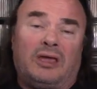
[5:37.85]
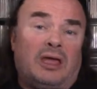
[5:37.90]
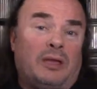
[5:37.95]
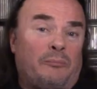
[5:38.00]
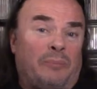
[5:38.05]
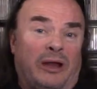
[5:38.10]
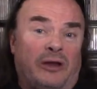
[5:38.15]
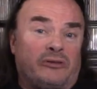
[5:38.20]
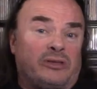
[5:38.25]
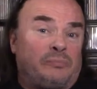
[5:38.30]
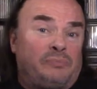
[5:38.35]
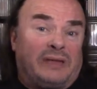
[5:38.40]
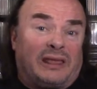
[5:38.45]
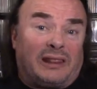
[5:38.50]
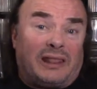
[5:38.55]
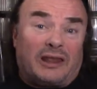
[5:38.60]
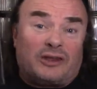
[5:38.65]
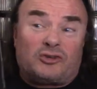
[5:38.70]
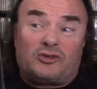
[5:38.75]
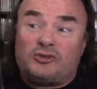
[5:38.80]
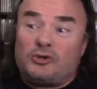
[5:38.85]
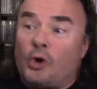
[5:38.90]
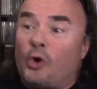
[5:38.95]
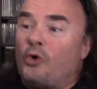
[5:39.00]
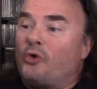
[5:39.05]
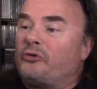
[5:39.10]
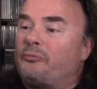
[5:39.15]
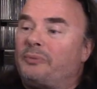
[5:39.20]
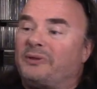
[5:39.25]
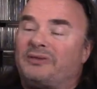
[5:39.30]
Apparently played a lot of
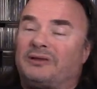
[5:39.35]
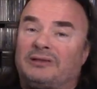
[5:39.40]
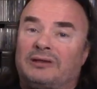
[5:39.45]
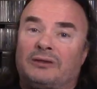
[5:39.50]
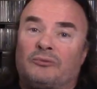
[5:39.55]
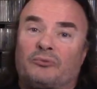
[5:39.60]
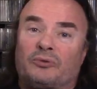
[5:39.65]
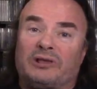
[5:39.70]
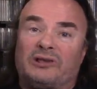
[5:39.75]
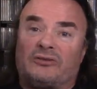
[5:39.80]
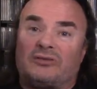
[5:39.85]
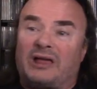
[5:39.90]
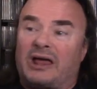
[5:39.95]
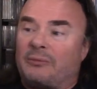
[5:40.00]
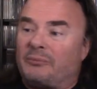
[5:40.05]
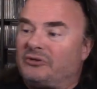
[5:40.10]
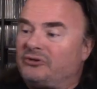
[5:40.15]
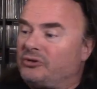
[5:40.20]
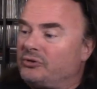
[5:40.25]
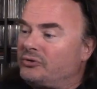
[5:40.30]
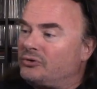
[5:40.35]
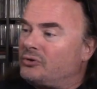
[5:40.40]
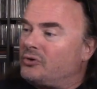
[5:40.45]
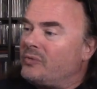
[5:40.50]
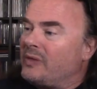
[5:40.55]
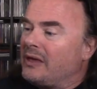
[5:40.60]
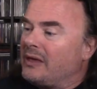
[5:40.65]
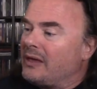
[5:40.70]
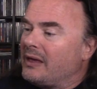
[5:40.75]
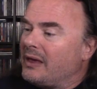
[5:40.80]
shows, but they didn't release a lot of material.